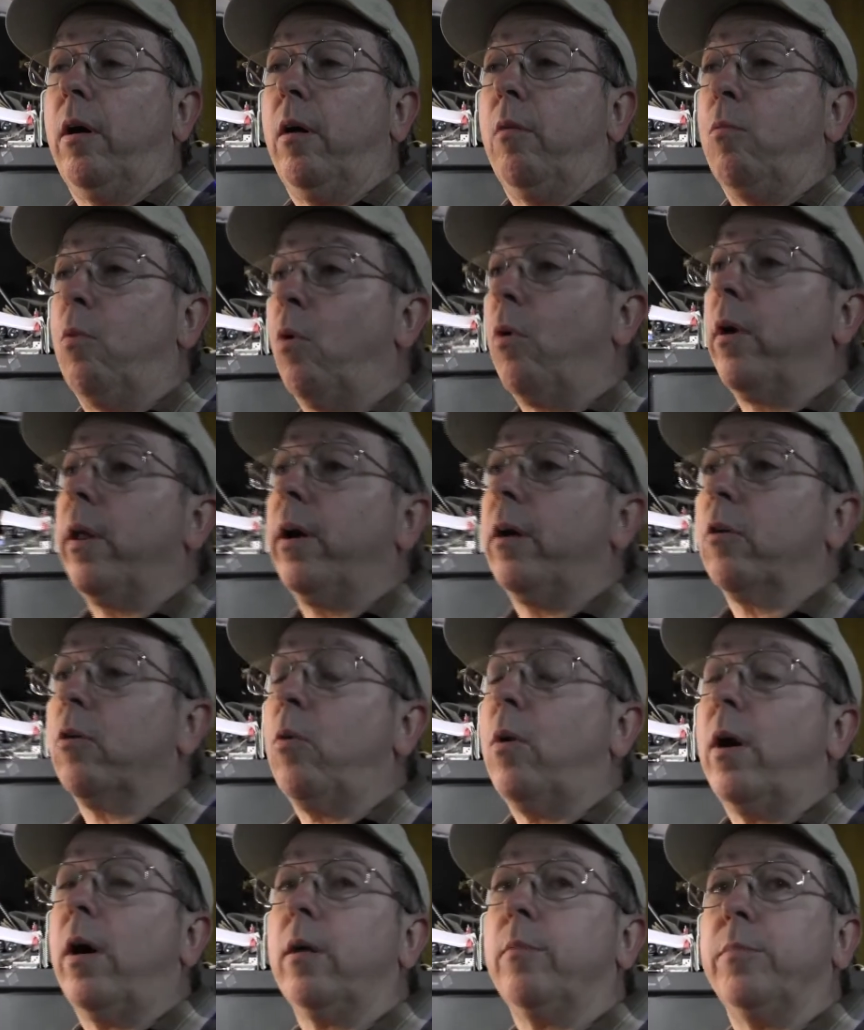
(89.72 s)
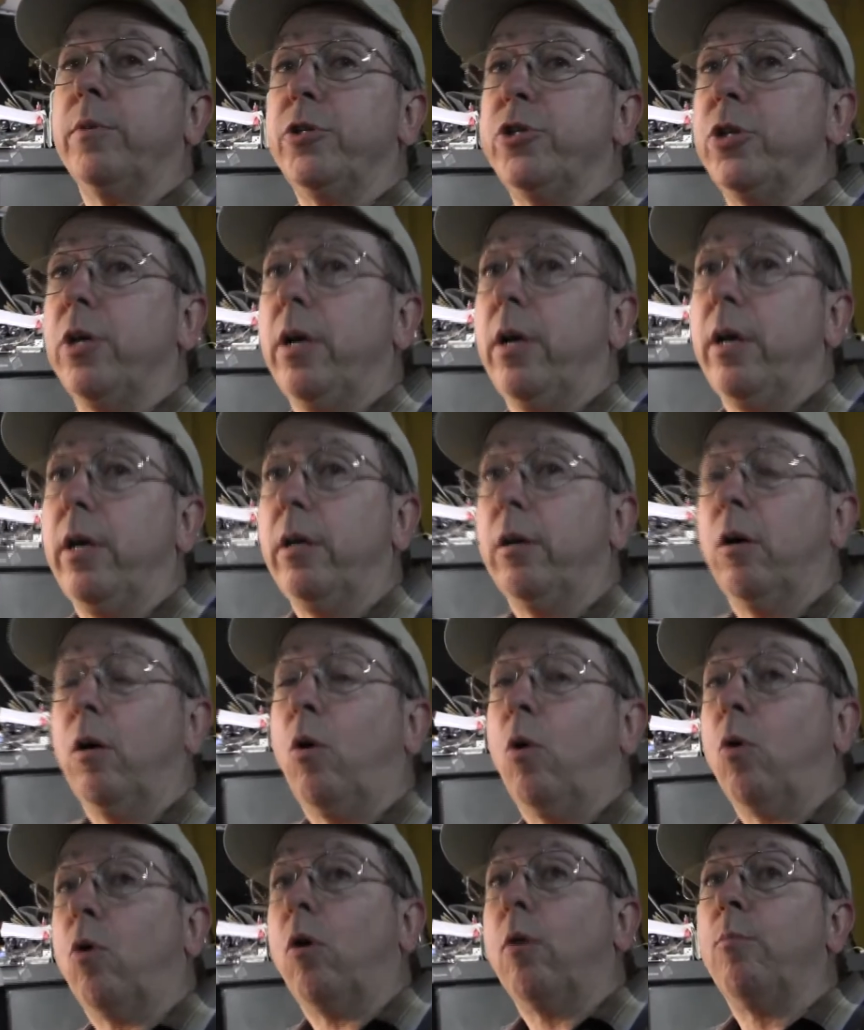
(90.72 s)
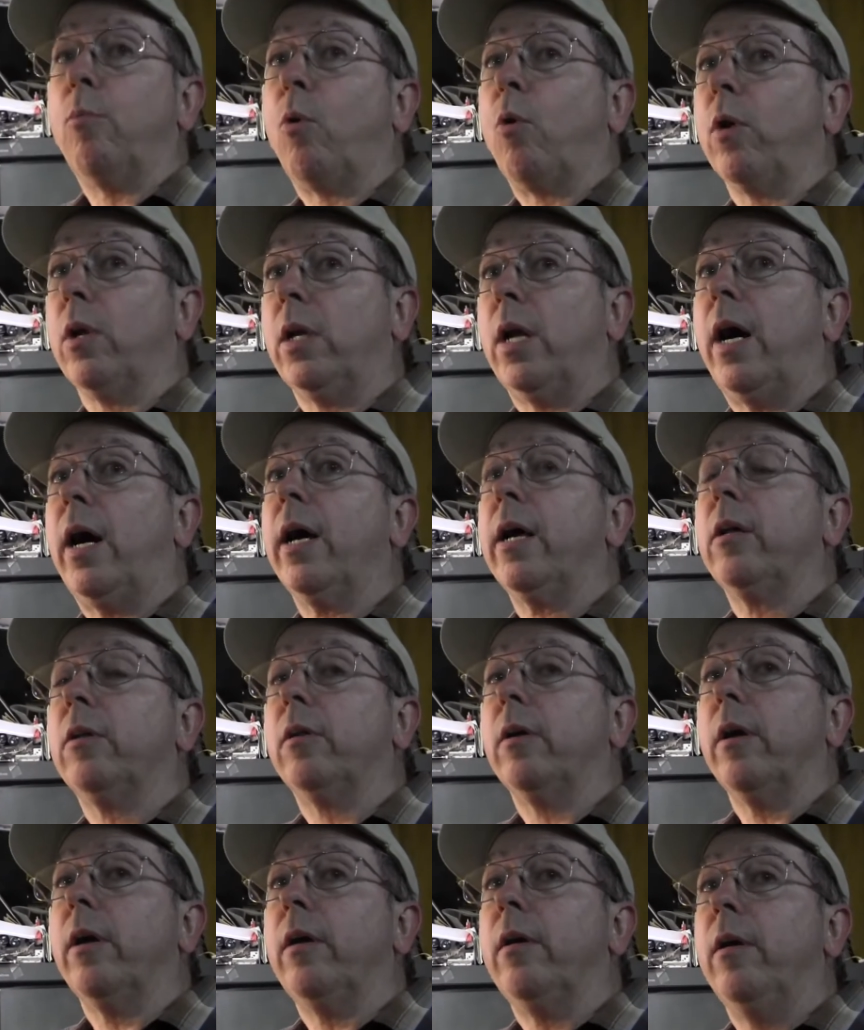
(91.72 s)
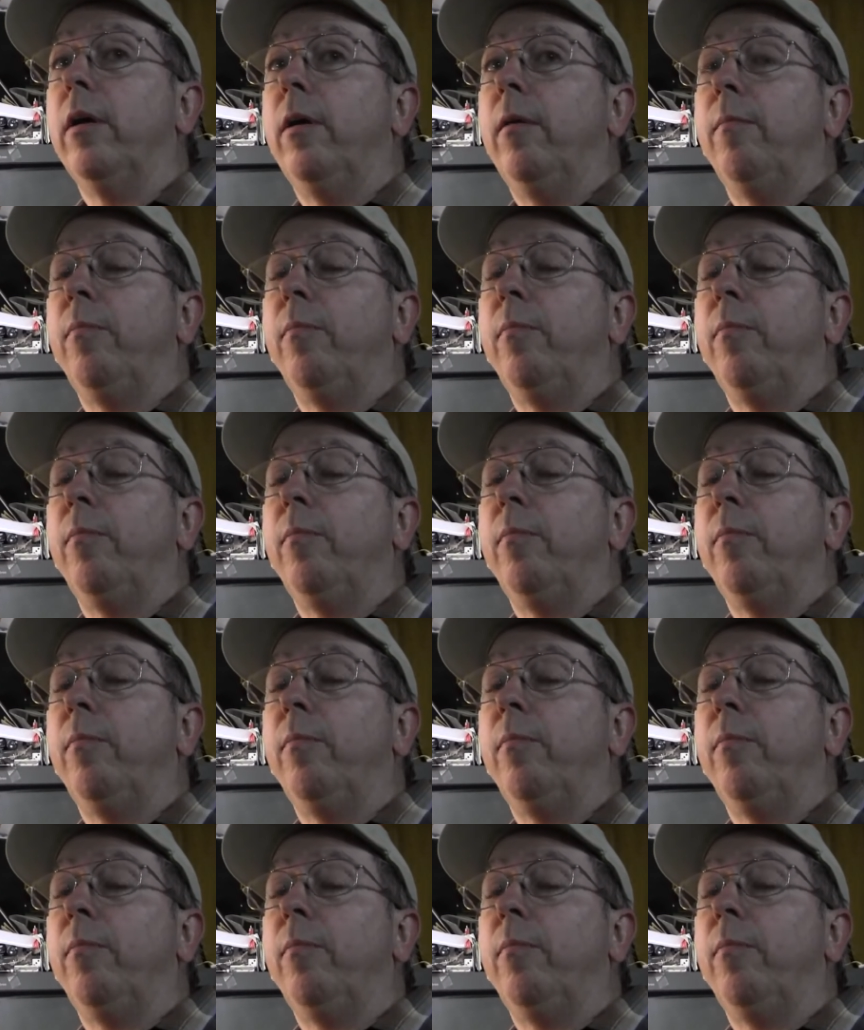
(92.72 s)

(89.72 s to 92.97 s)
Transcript: a worn out quad machine, or more likely,